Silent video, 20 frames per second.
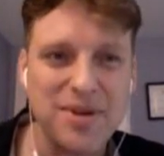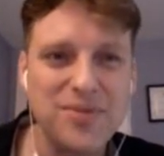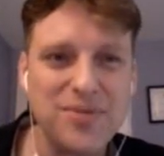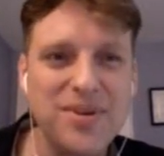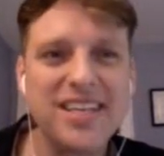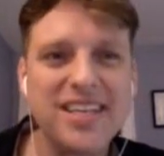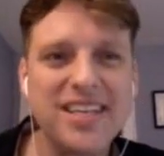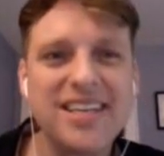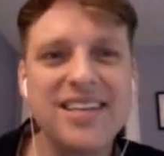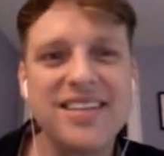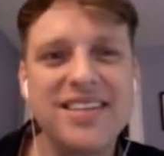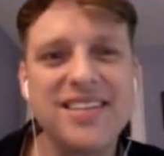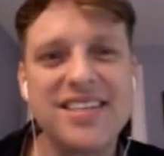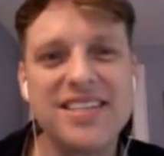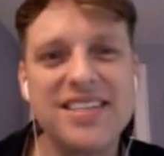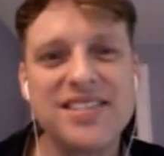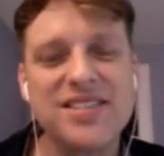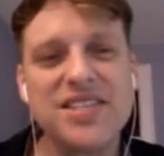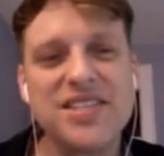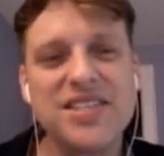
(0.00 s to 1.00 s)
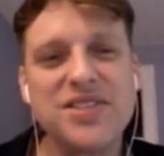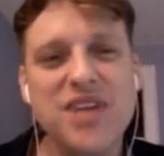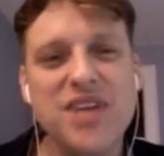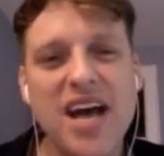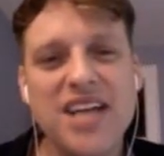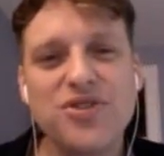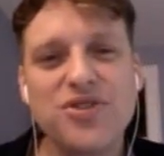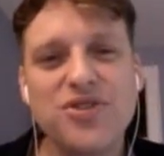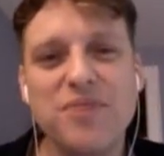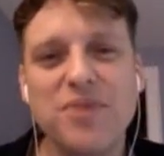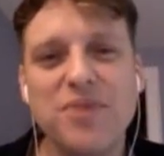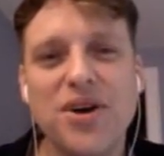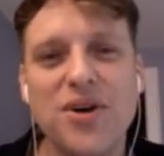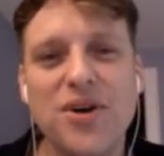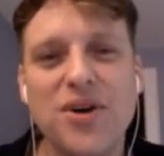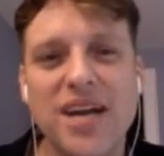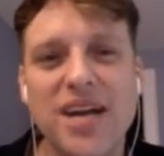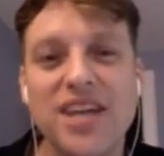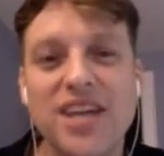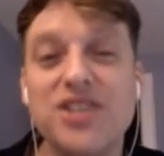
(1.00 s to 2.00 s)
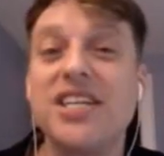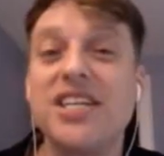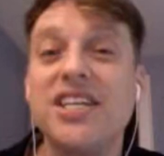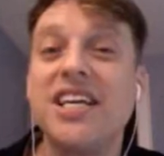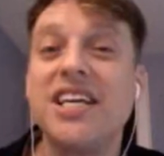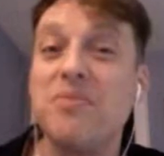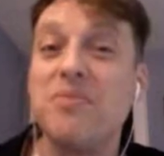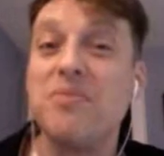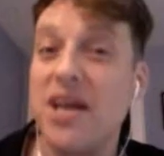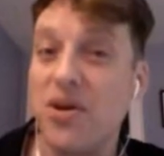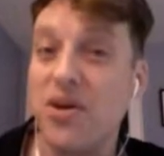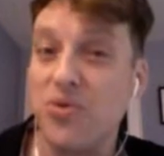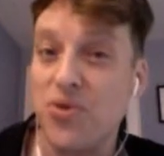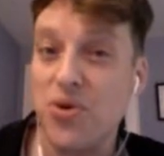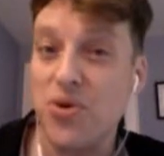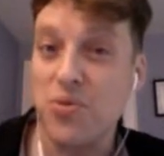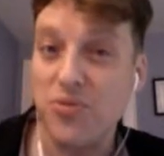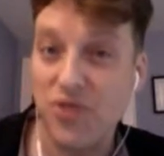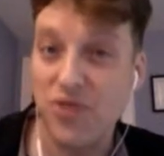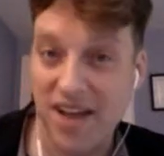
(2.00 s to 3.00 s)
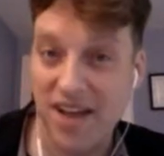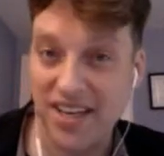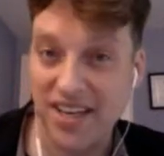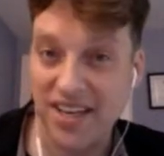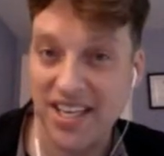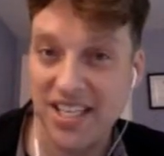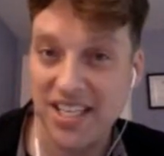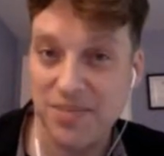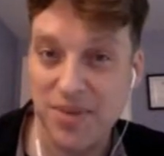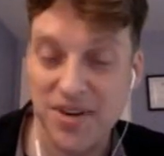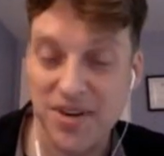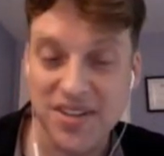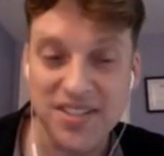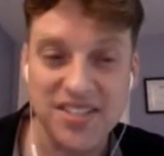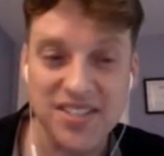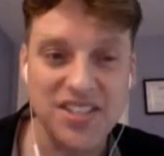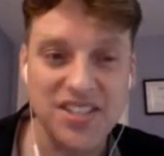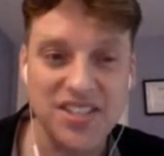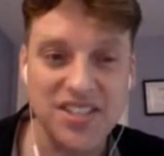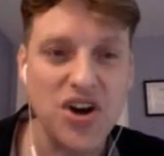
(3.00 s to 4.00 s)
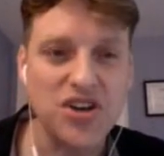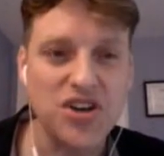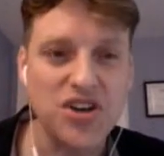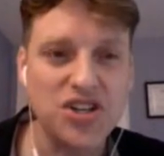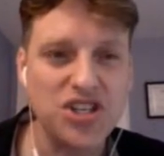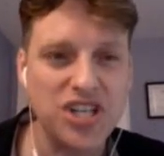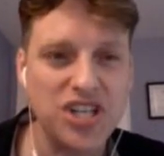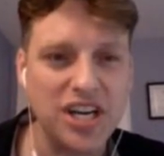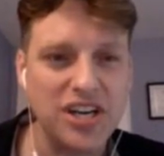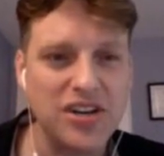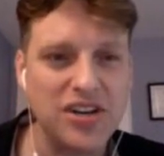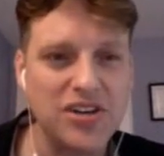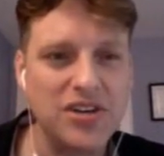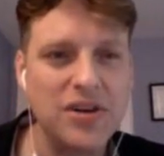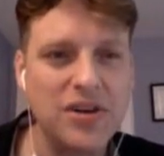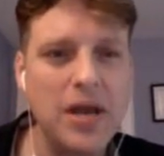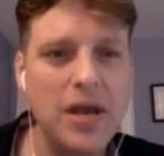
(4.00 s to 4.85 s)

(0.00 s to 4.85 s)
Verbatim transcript: Well, the, this this ice cream cone actually can make room for having experiences that aren't shared.